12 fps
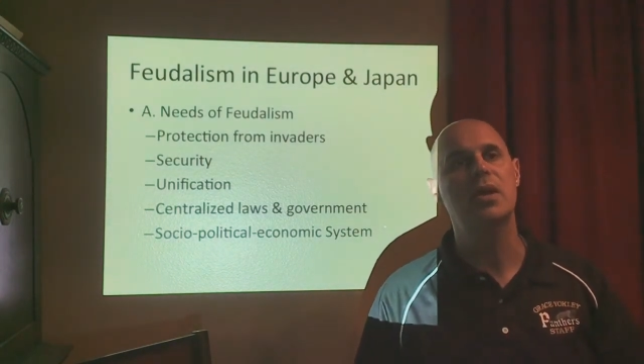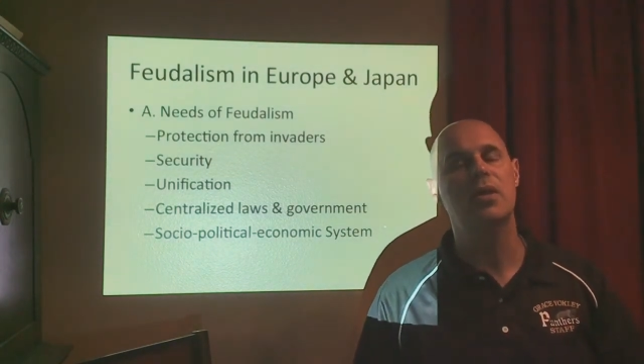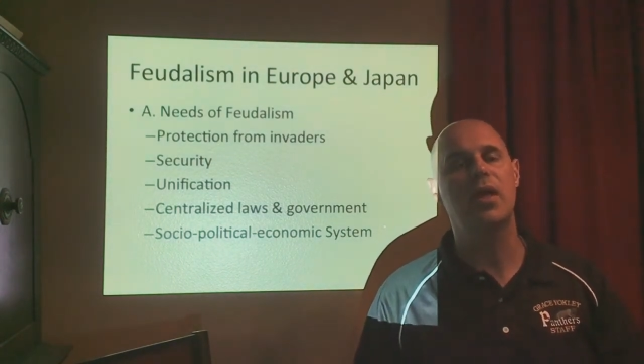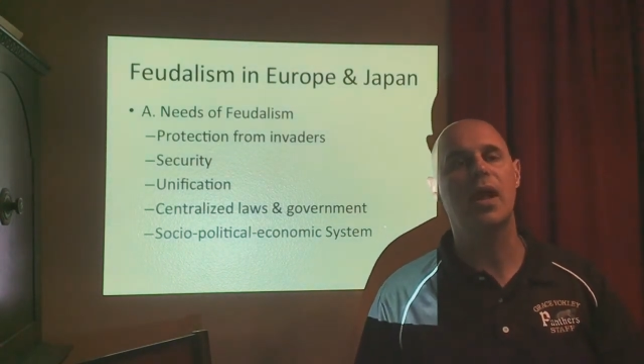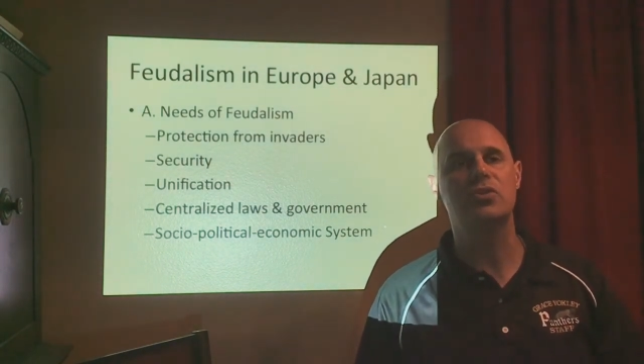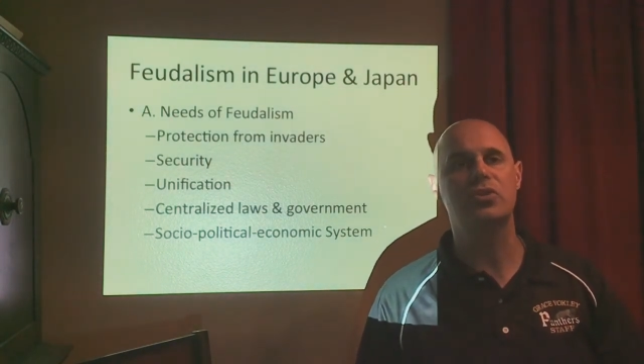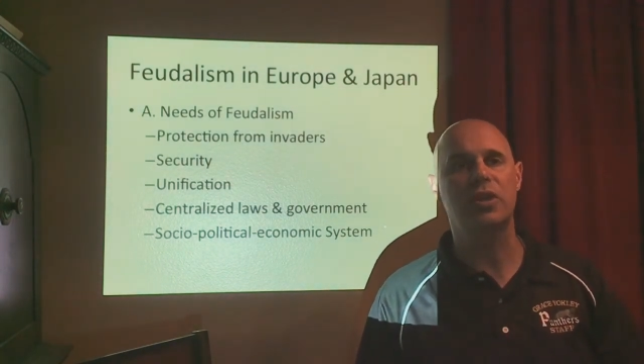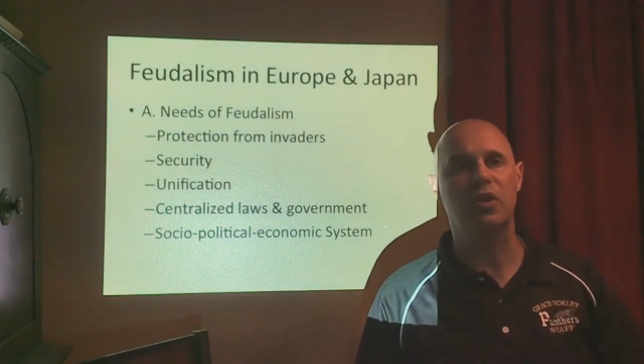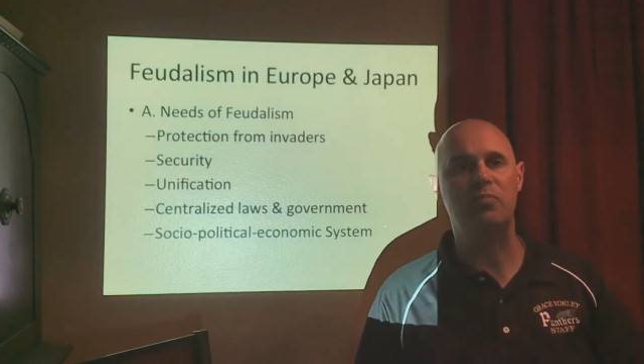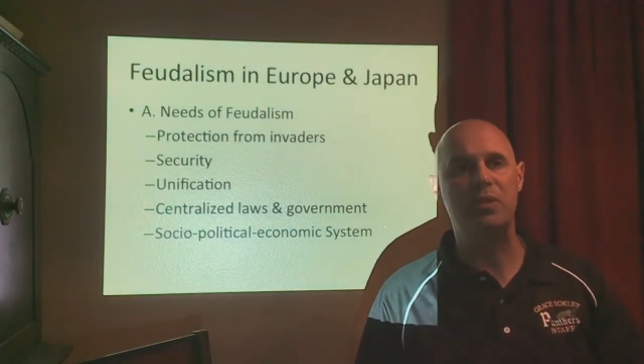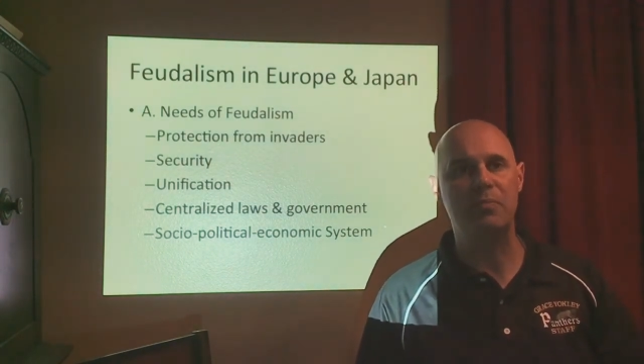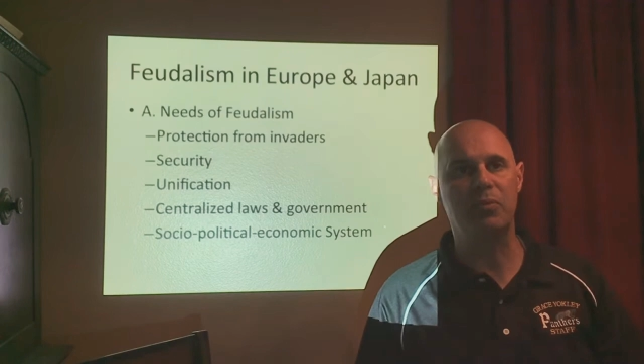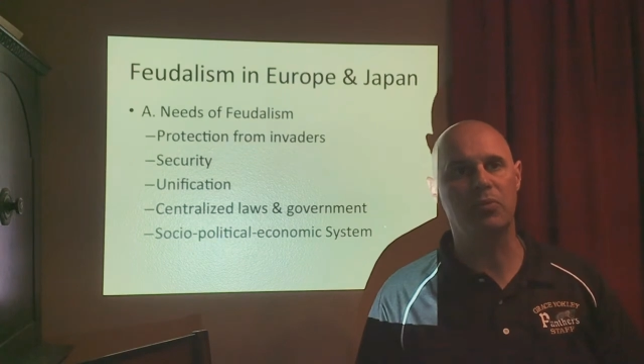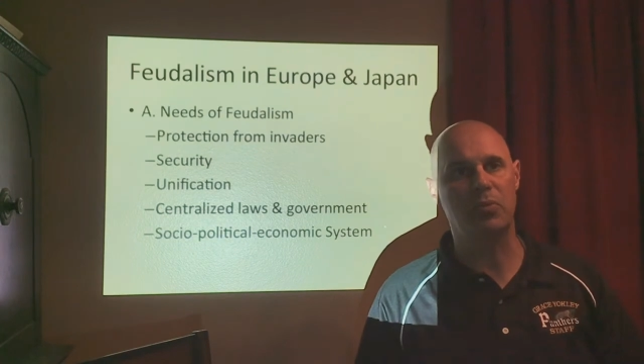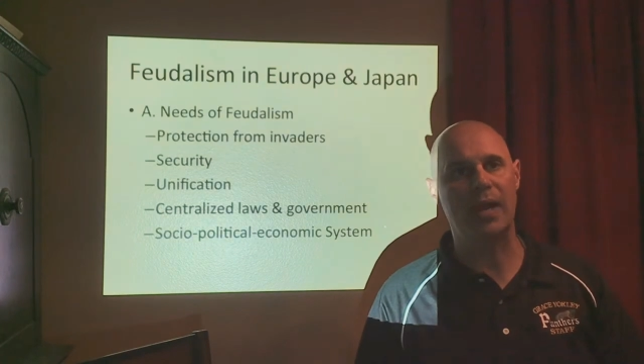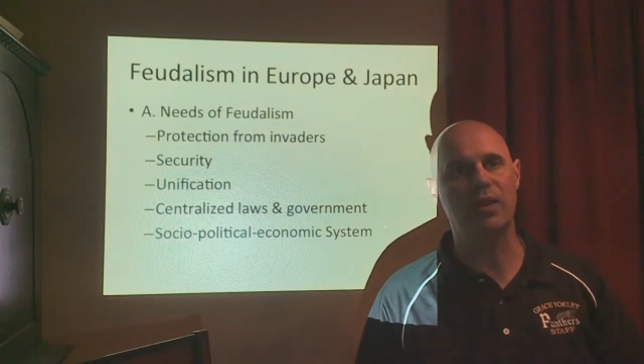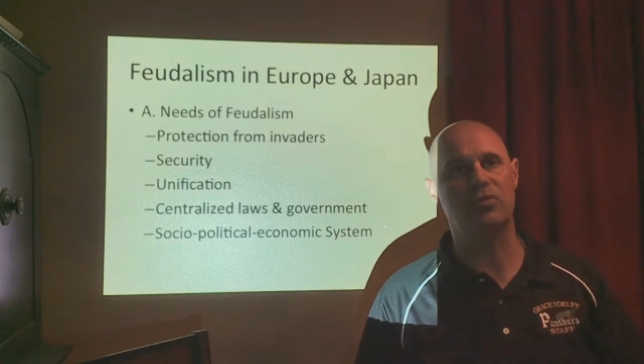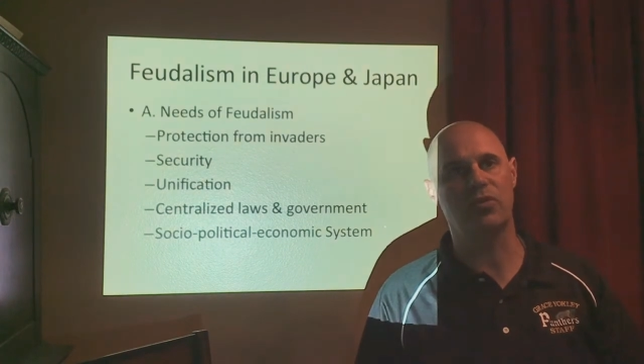they actually give people
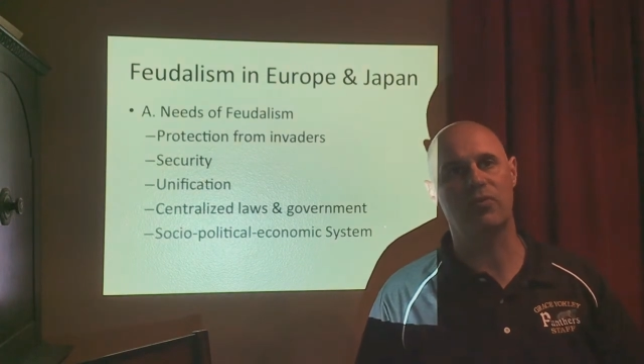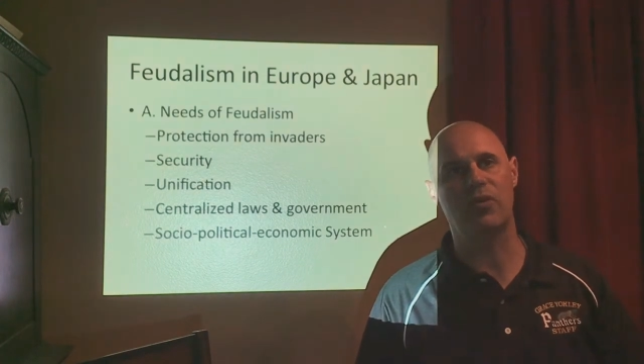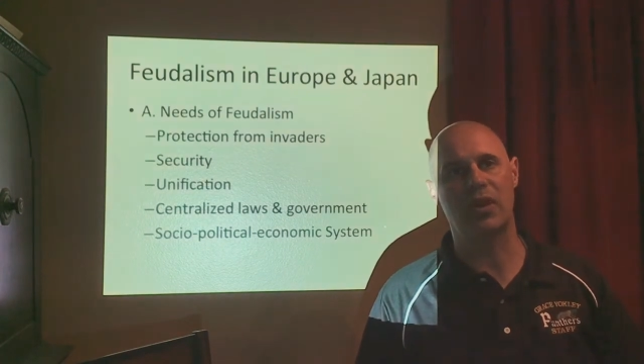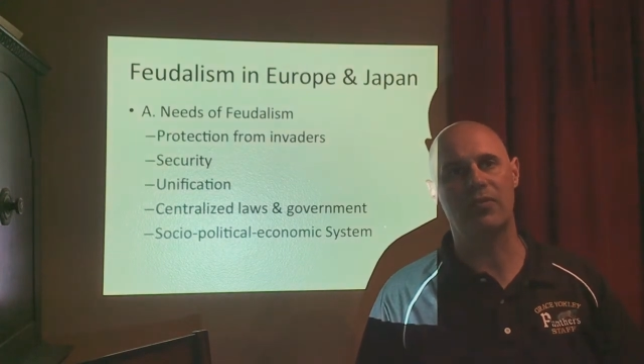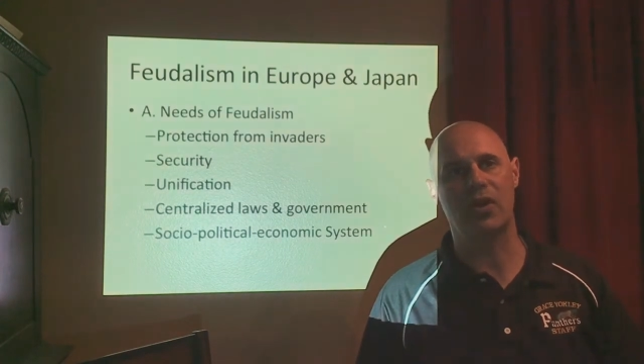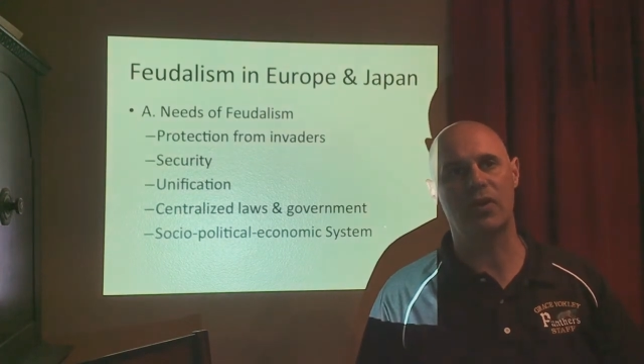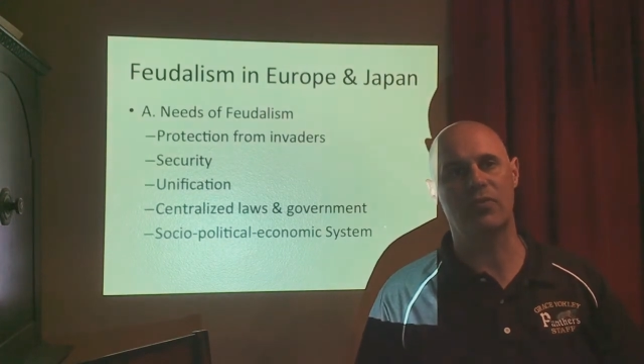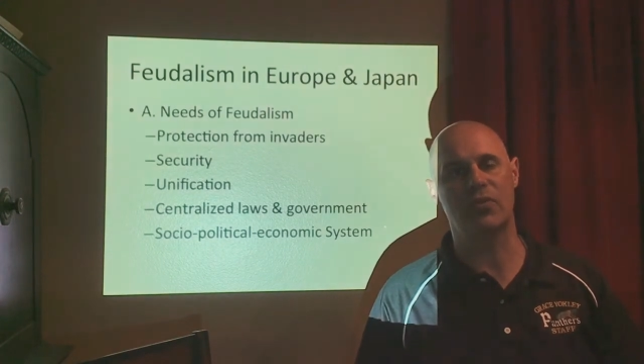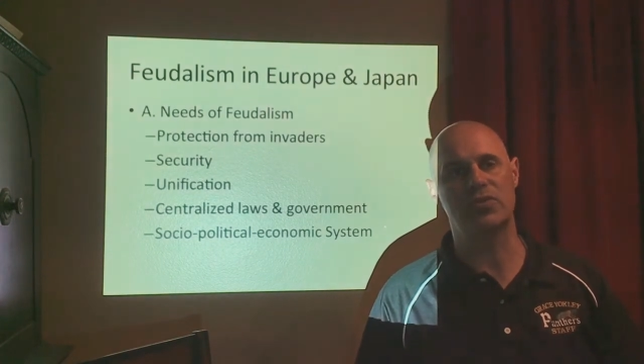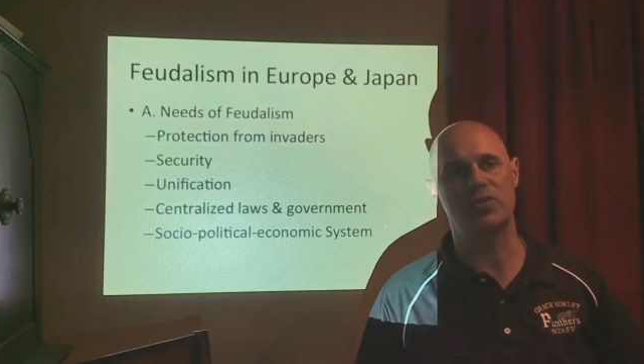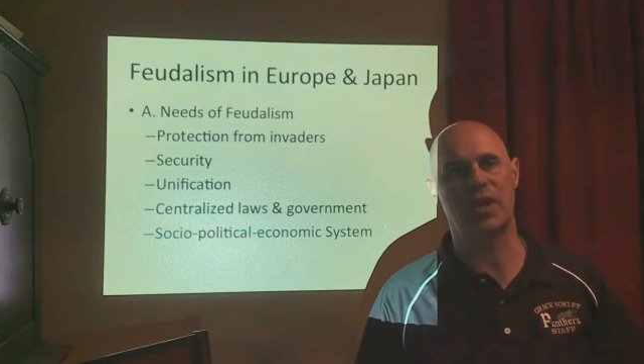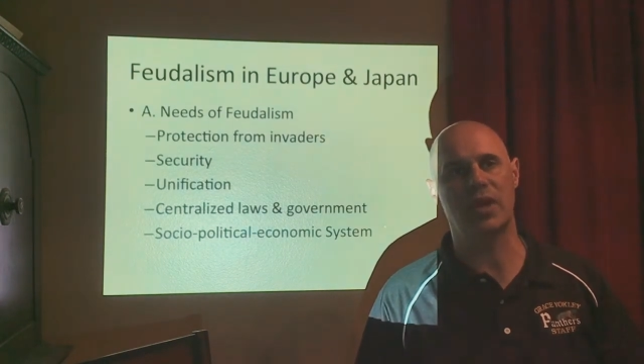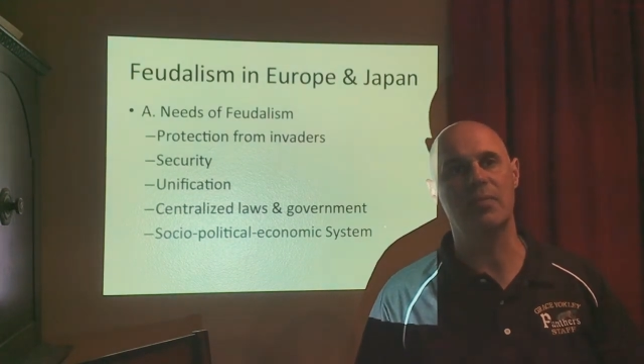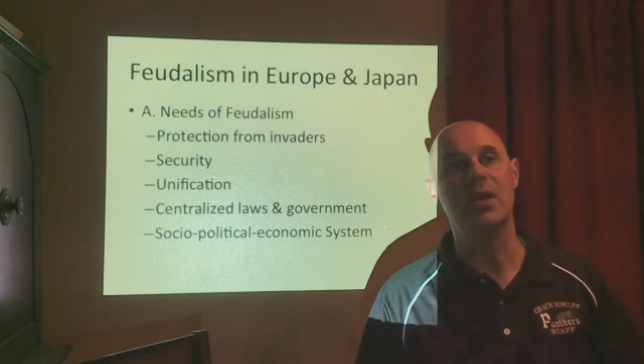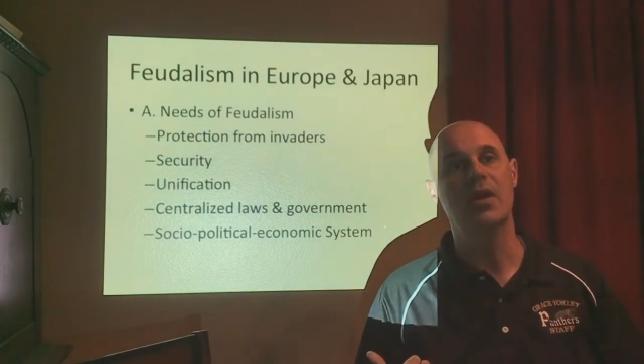rights for the very, very first time.